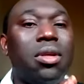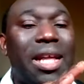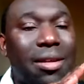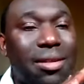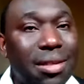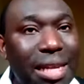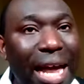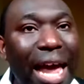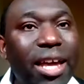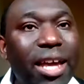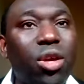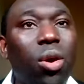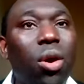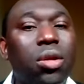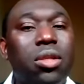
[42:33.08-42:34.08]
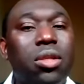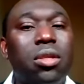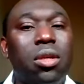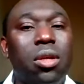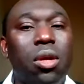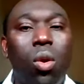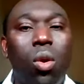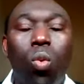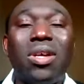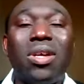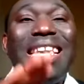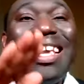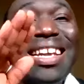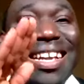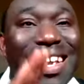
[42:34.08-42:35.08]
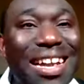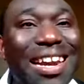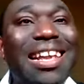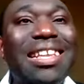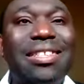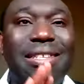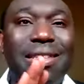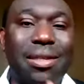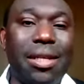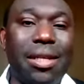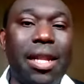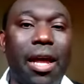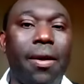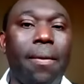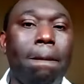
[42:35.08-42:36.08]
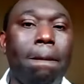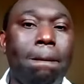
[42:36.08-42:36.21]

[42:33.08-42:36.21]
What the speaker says: that Zacchaeus was a great sinner.